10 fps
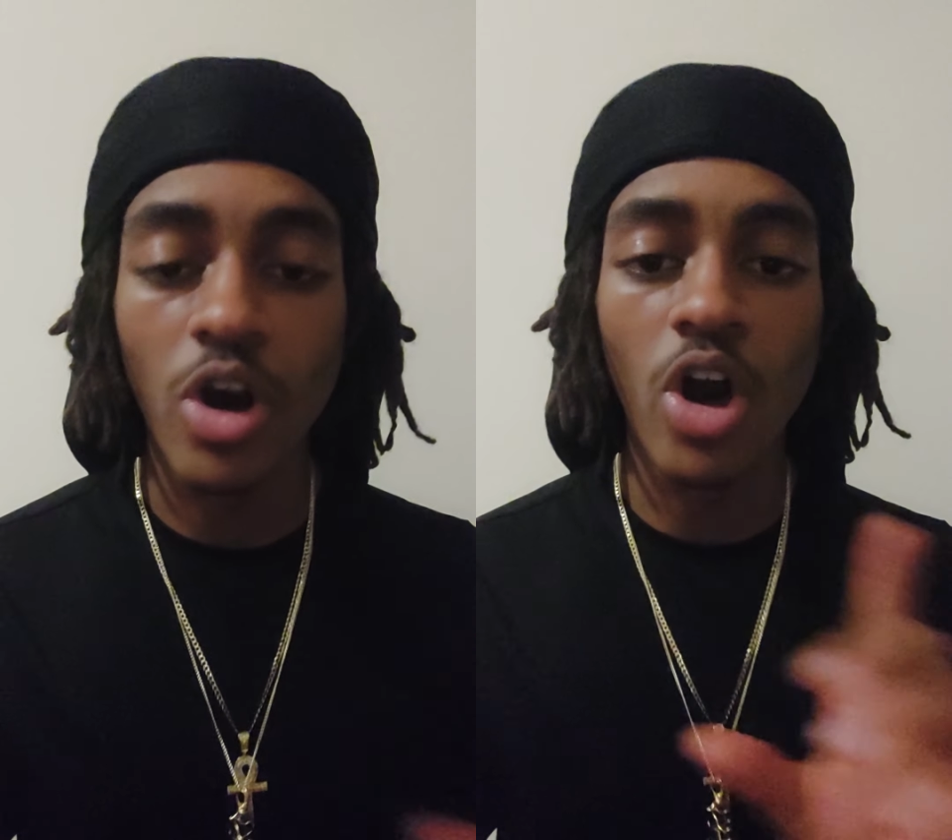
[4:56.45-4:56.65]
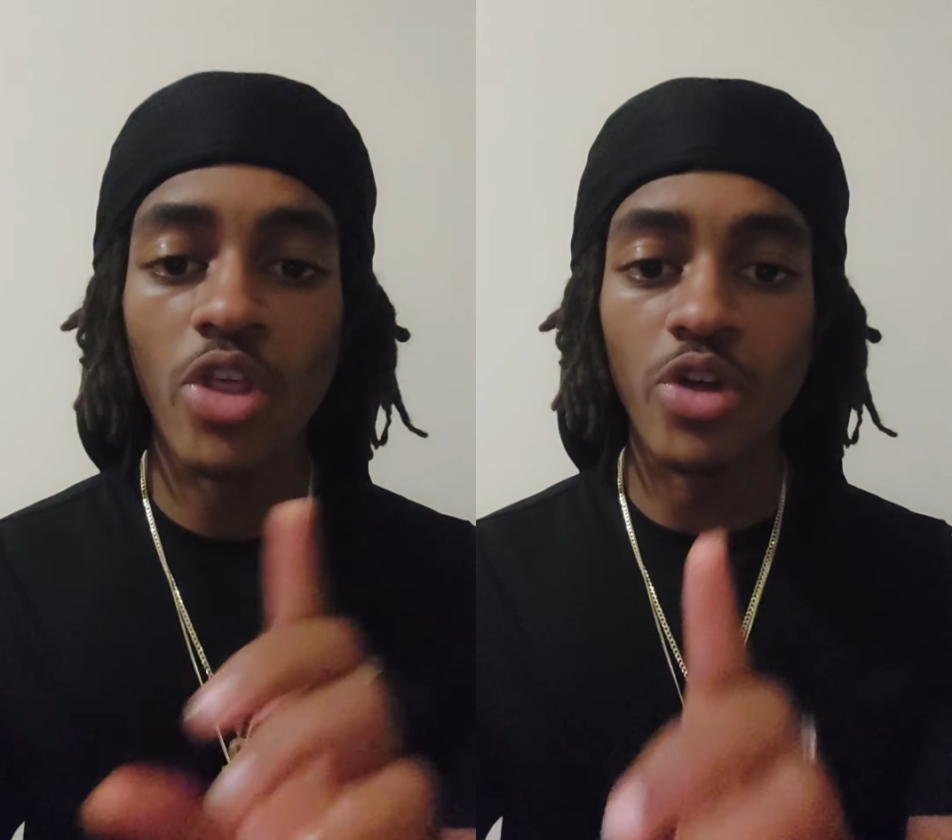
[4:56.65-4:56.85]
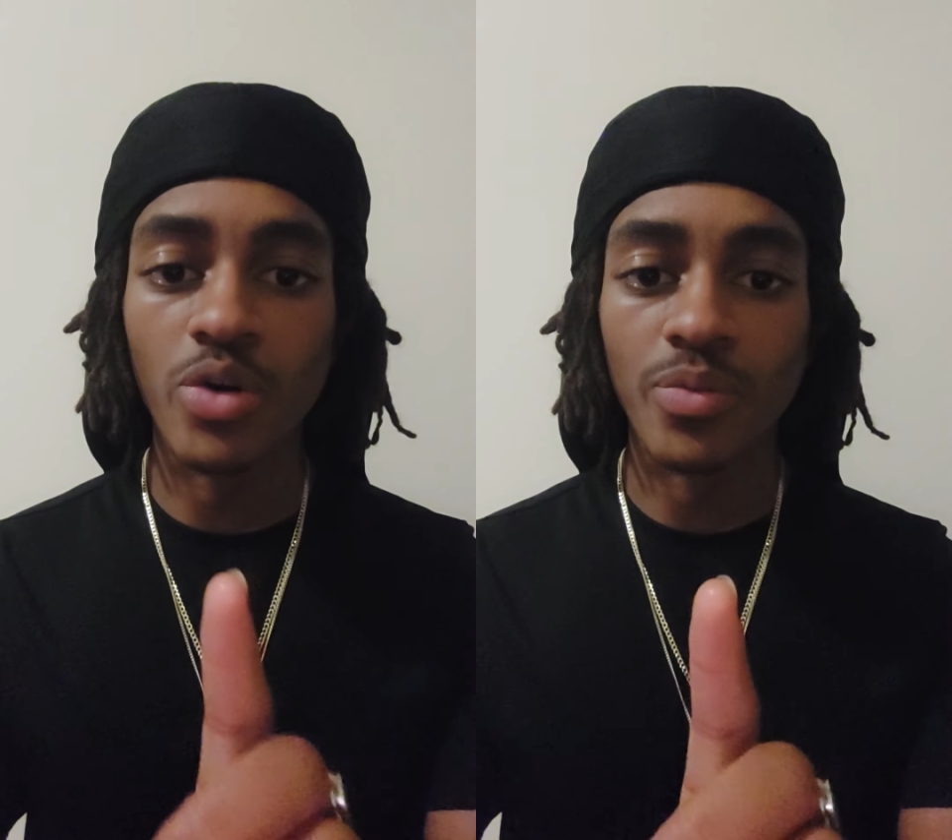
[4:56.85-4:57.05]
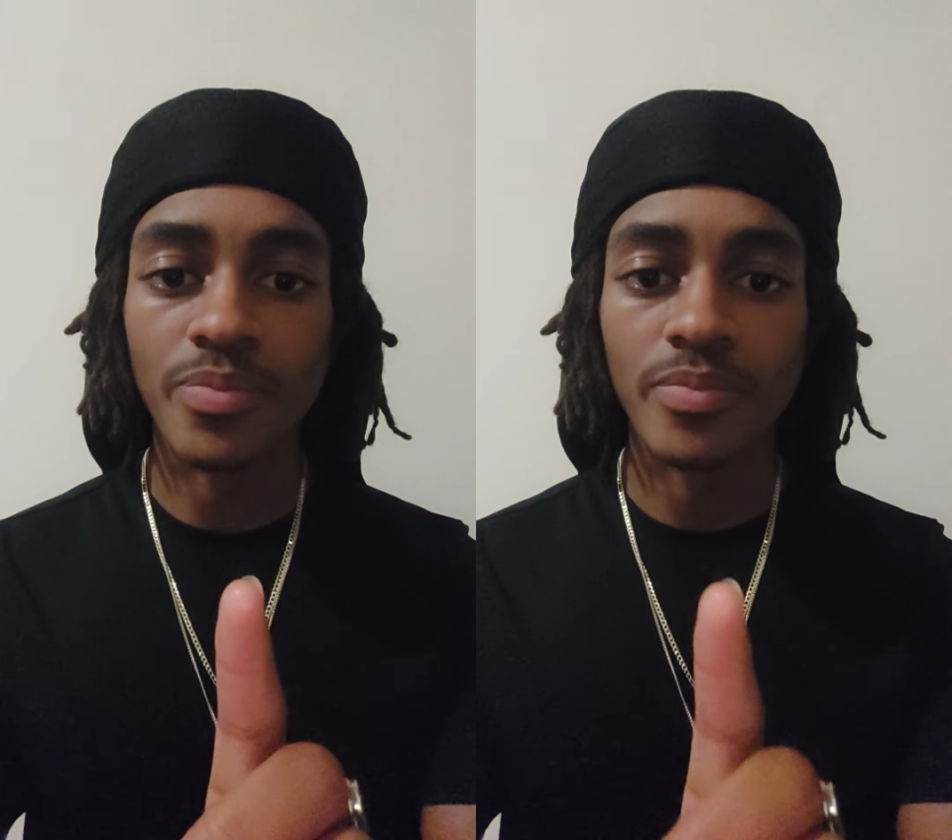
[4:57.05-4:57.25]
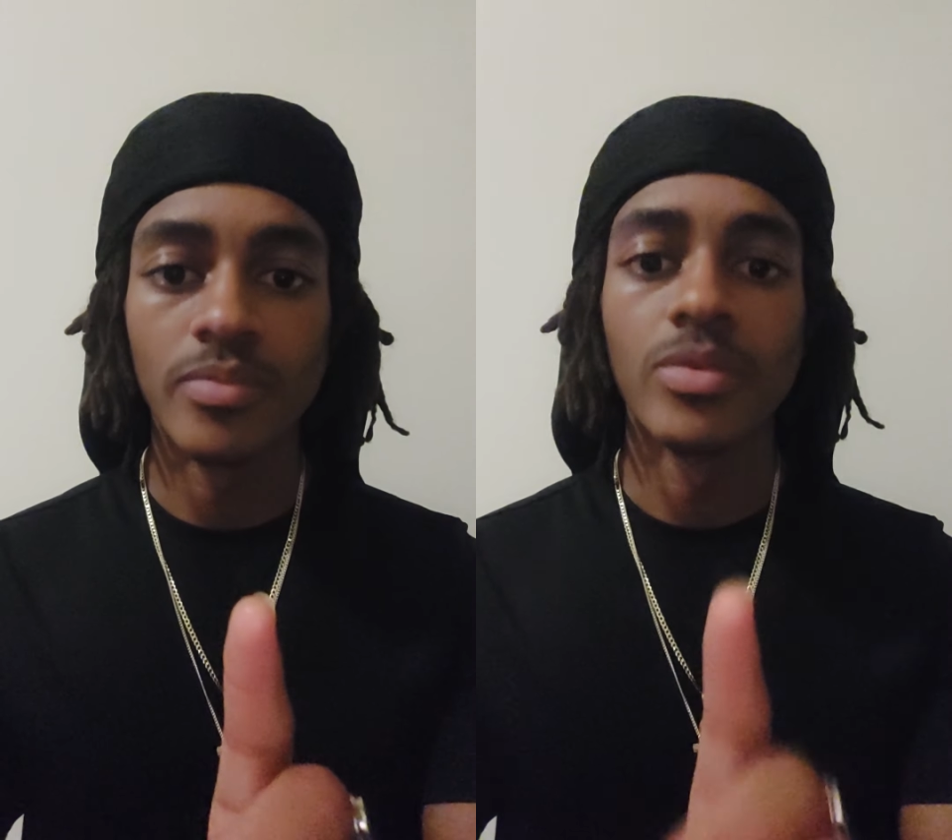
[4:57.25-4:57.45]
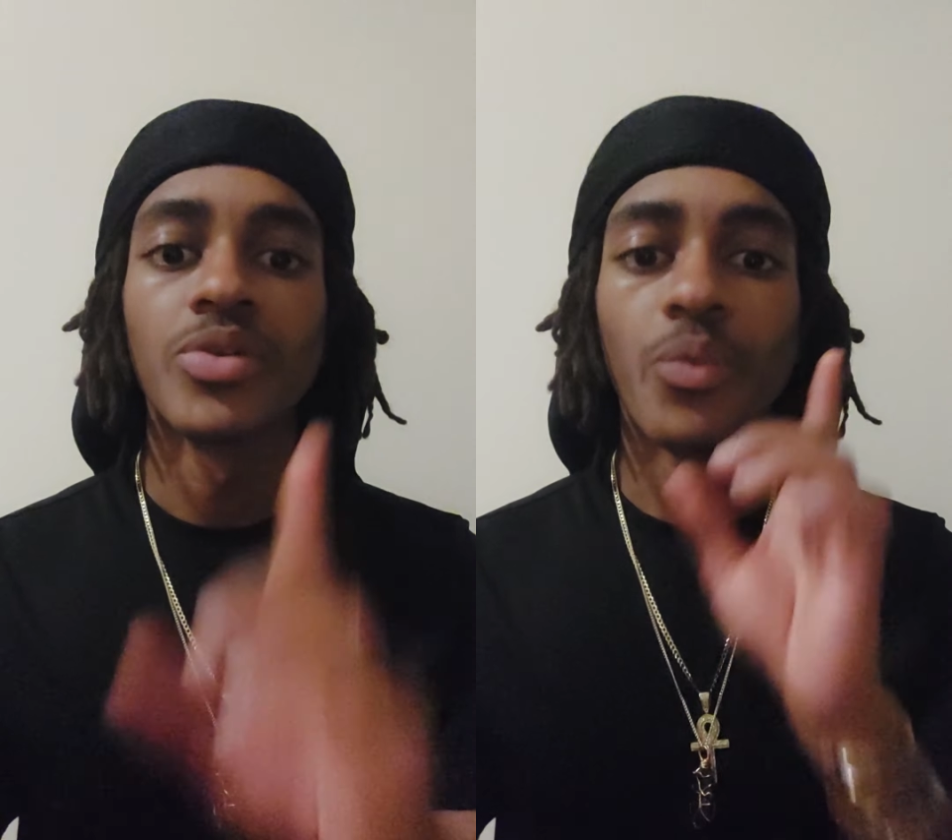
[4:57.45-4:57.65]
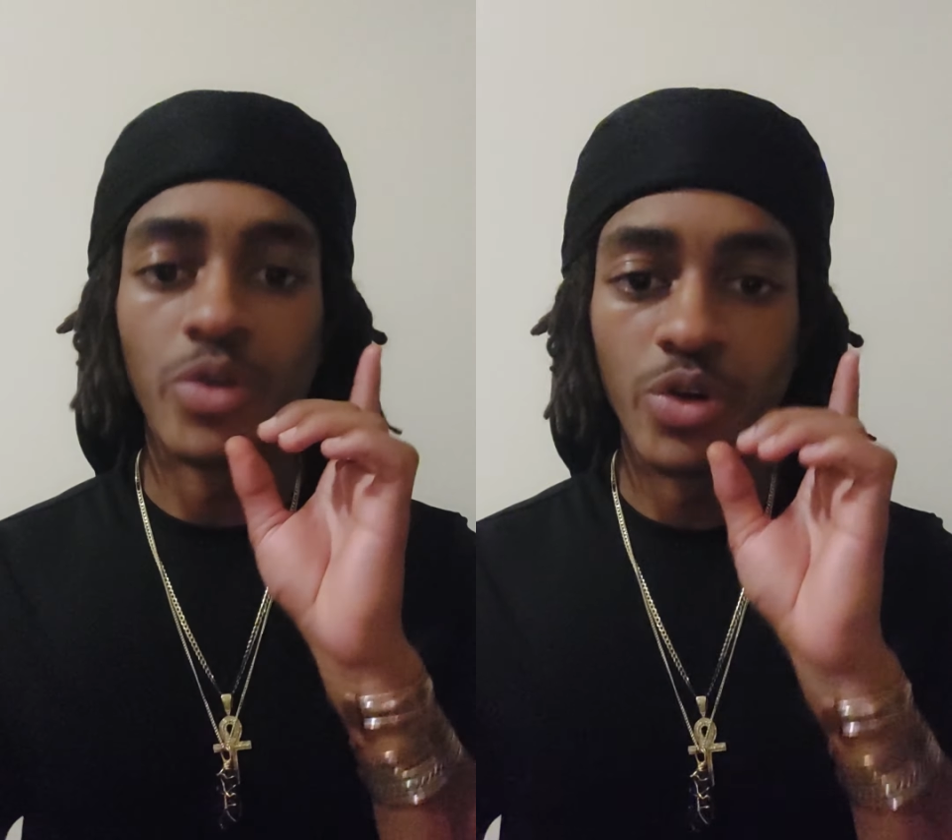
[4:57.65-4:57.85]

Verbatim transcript: Although, when